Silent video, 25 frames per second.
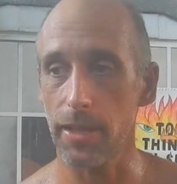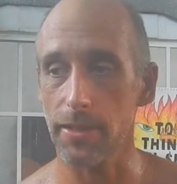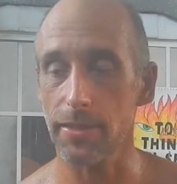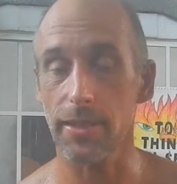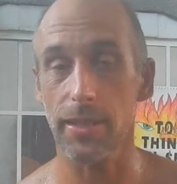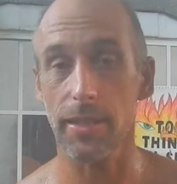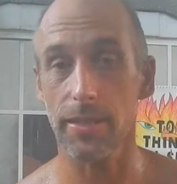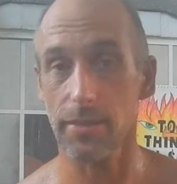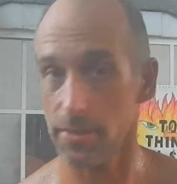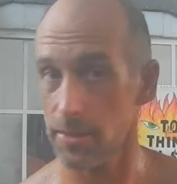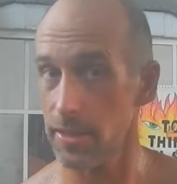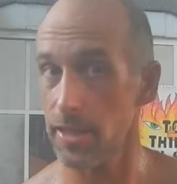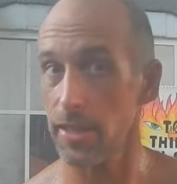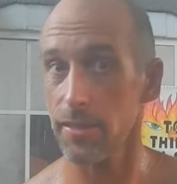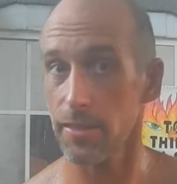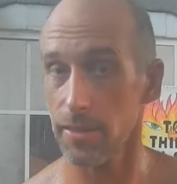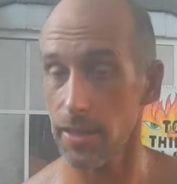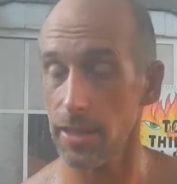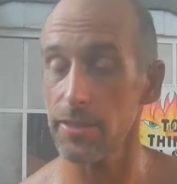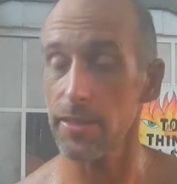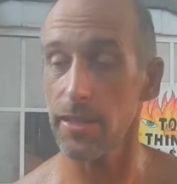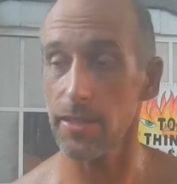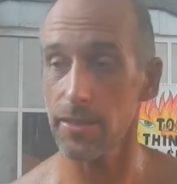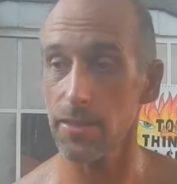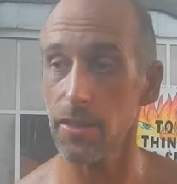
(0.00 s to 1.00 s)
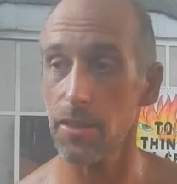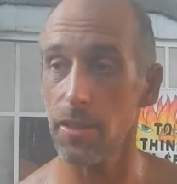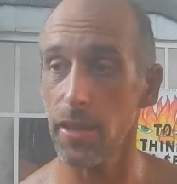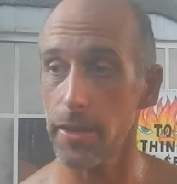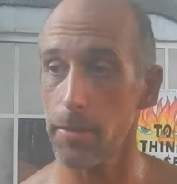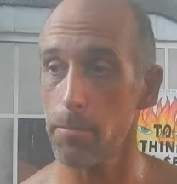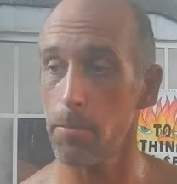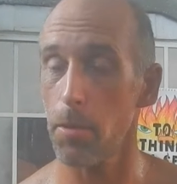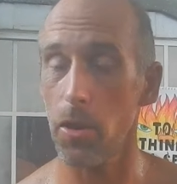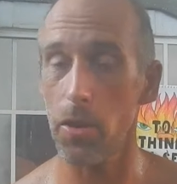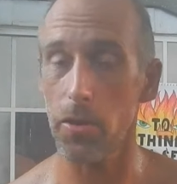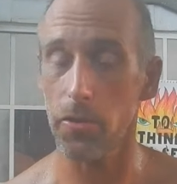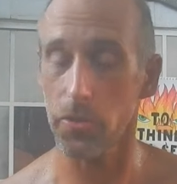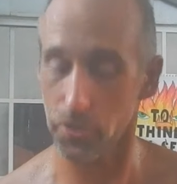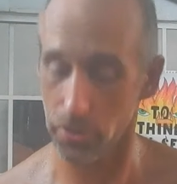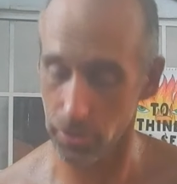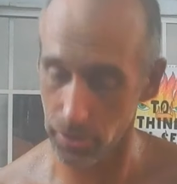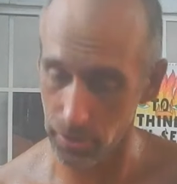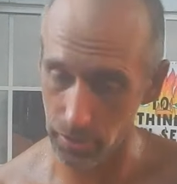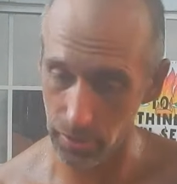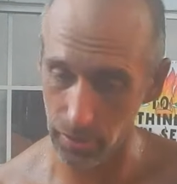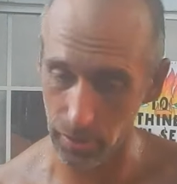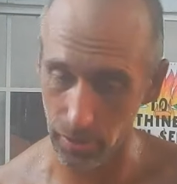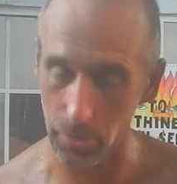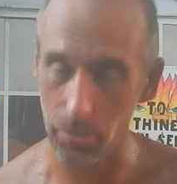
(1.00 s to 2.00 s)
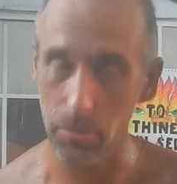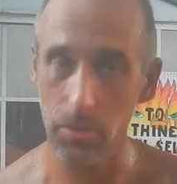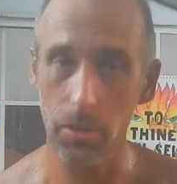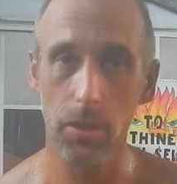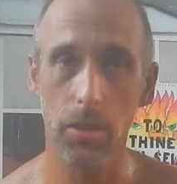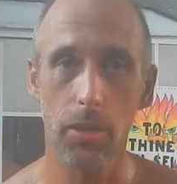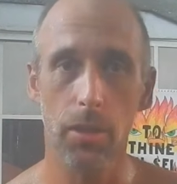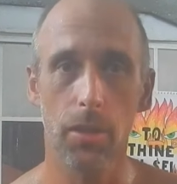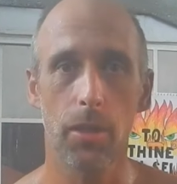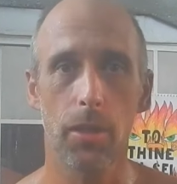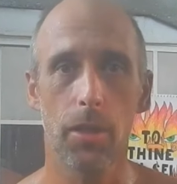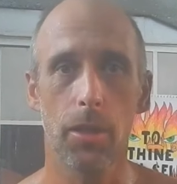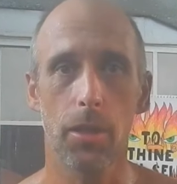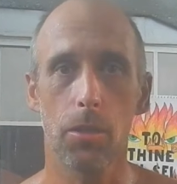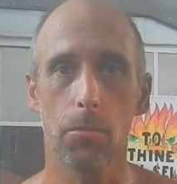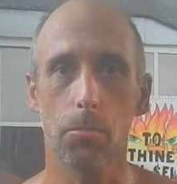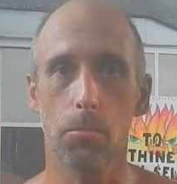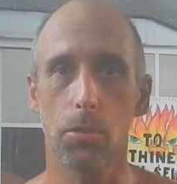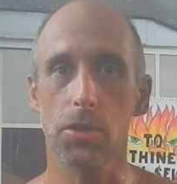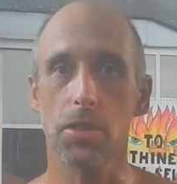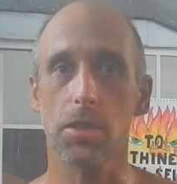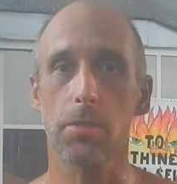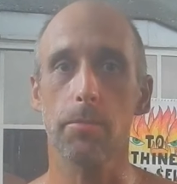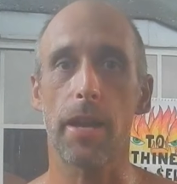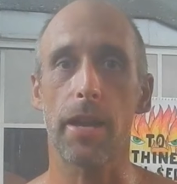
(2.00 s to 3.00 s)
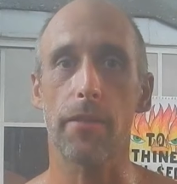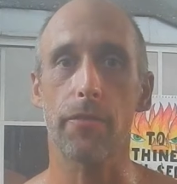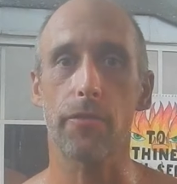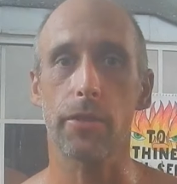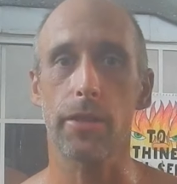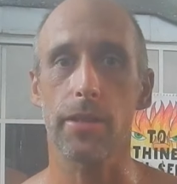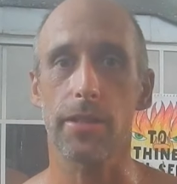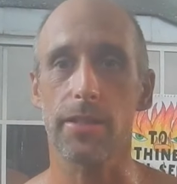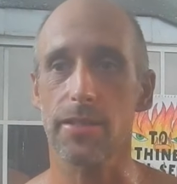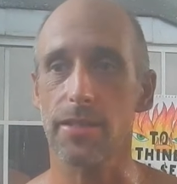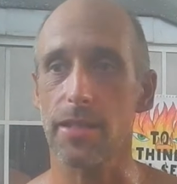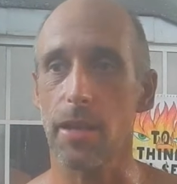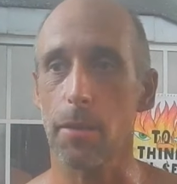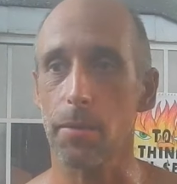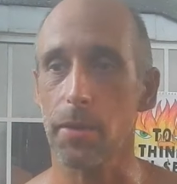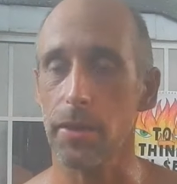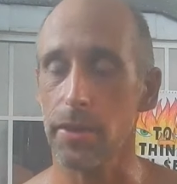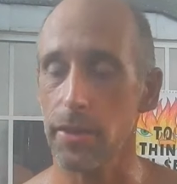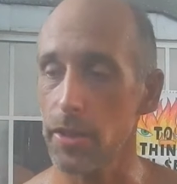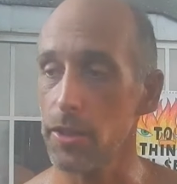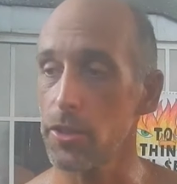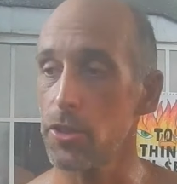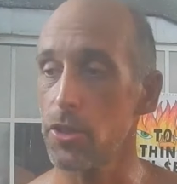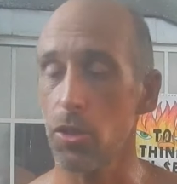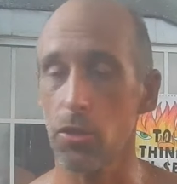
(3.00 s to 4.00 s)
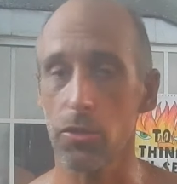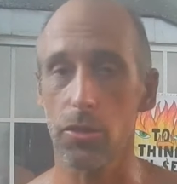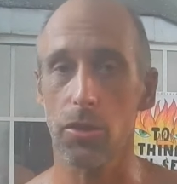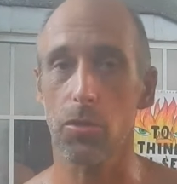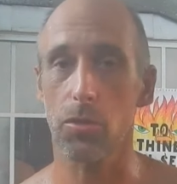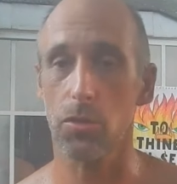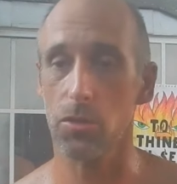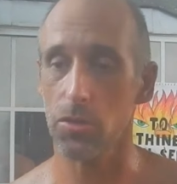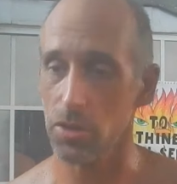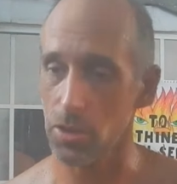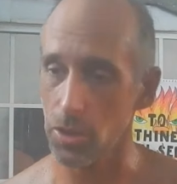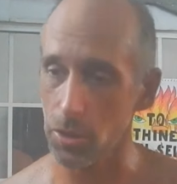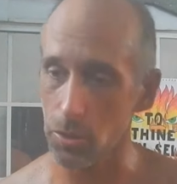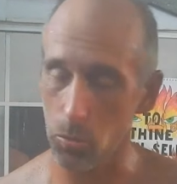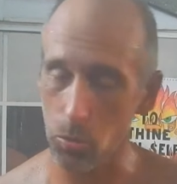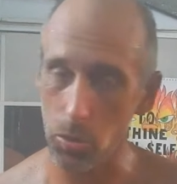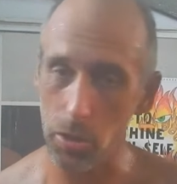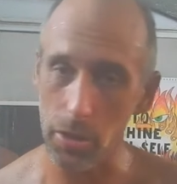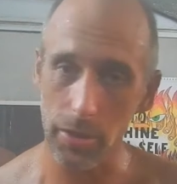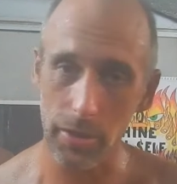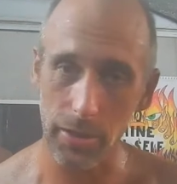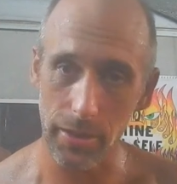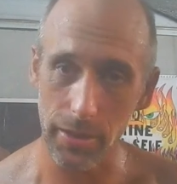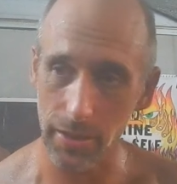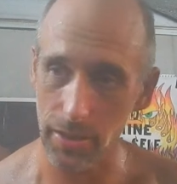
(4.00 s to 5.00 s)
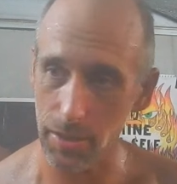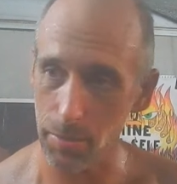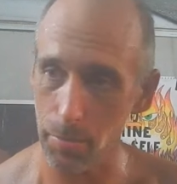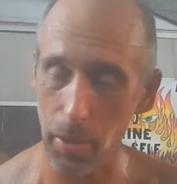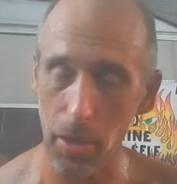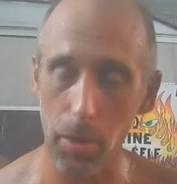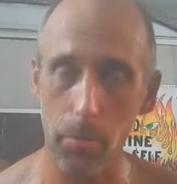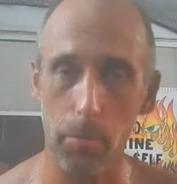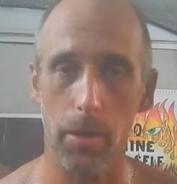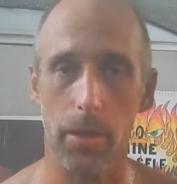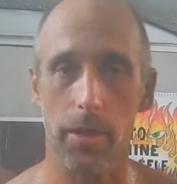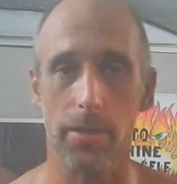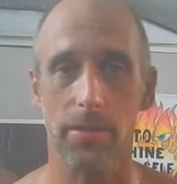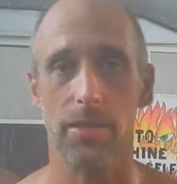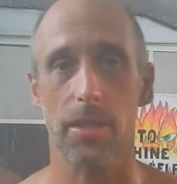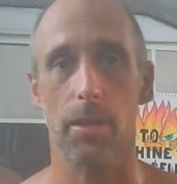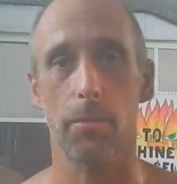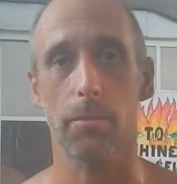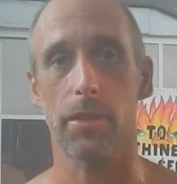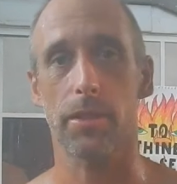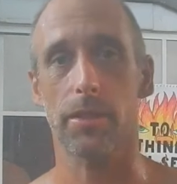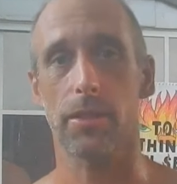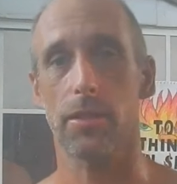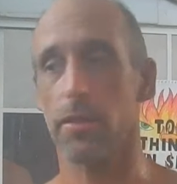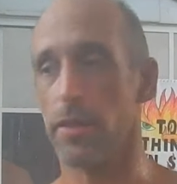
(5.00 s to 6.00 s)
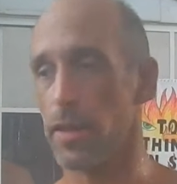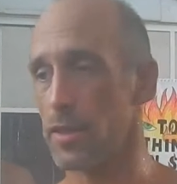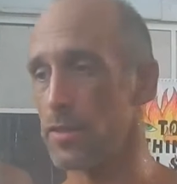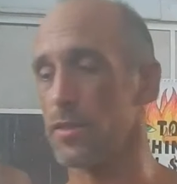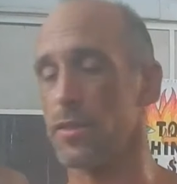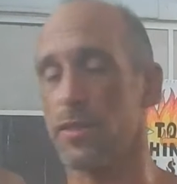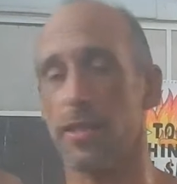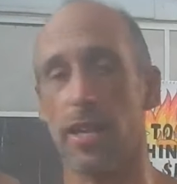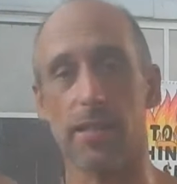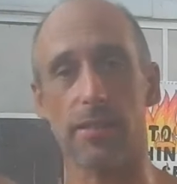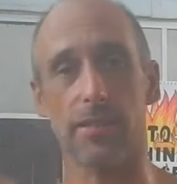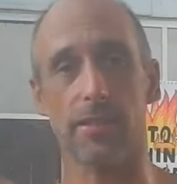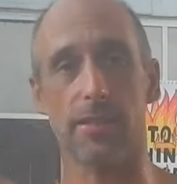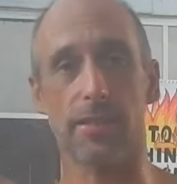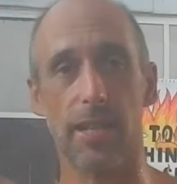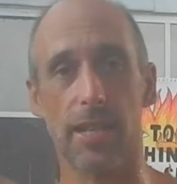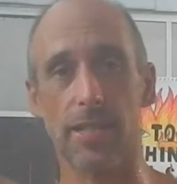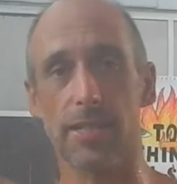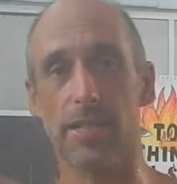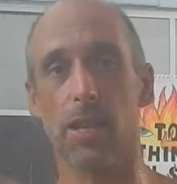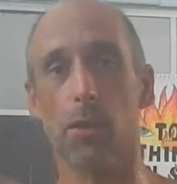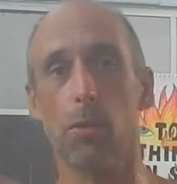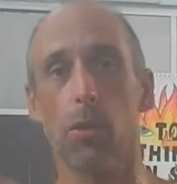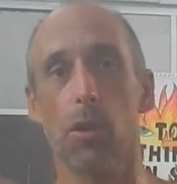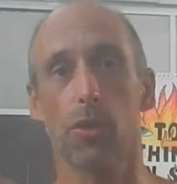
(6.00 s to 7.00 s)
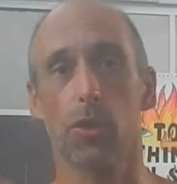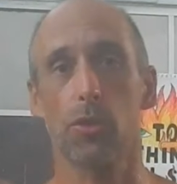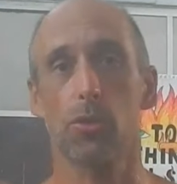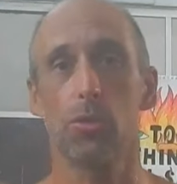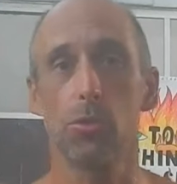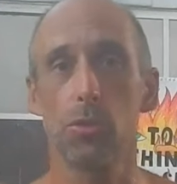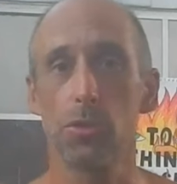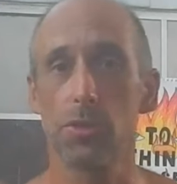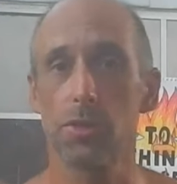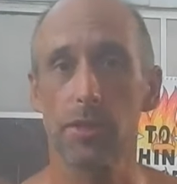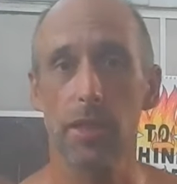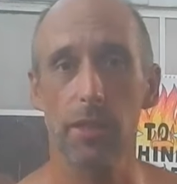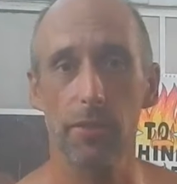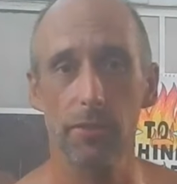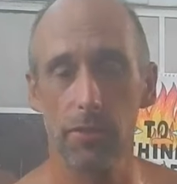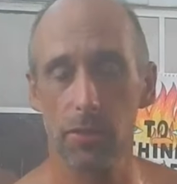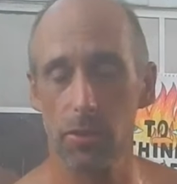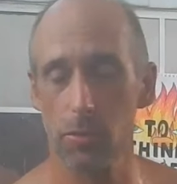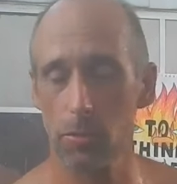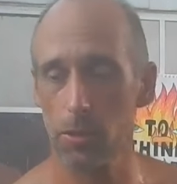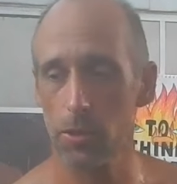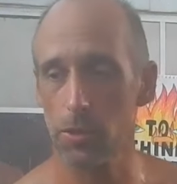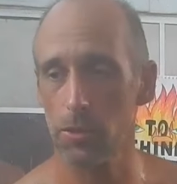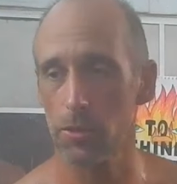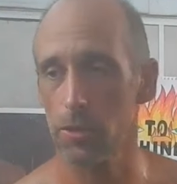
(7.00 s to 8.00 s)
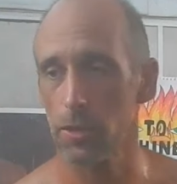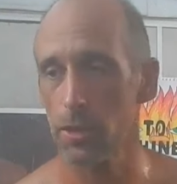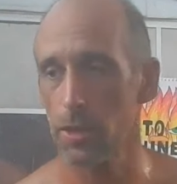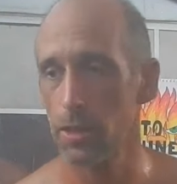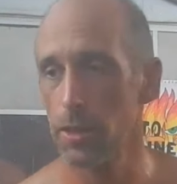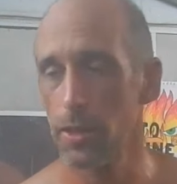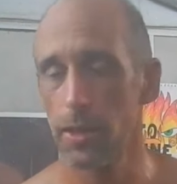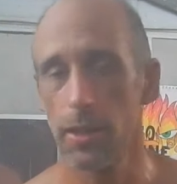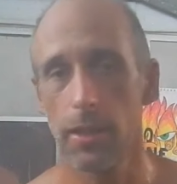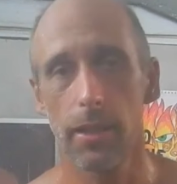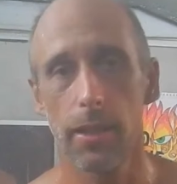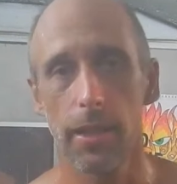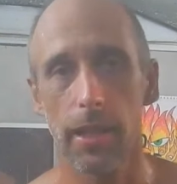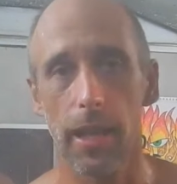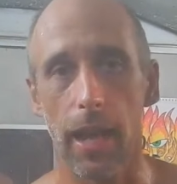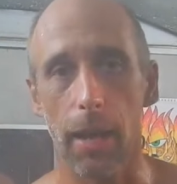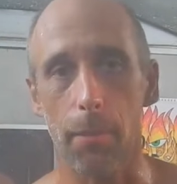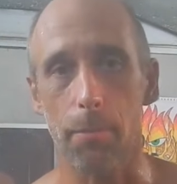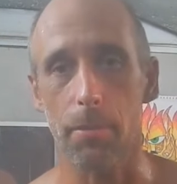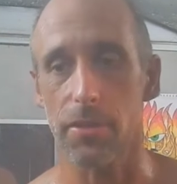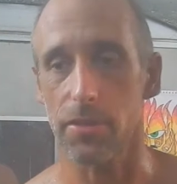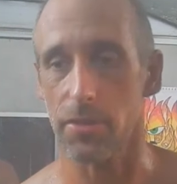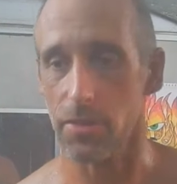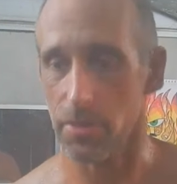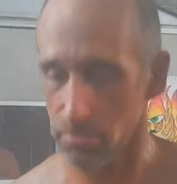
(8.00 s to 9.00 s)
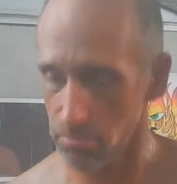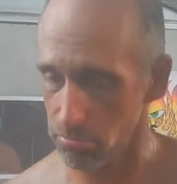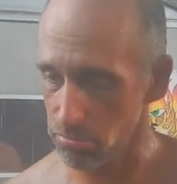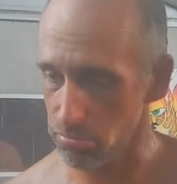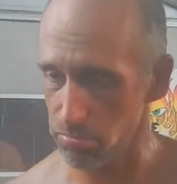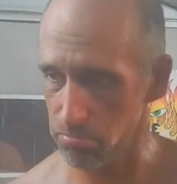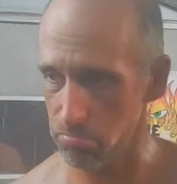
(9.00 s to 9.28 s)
that, t- take, that takes a lot of balls to, you know, put some effort into something that you don't know is going to work and experiment on something. You know, that's, that's, that's how all the cool stuff in the world happens.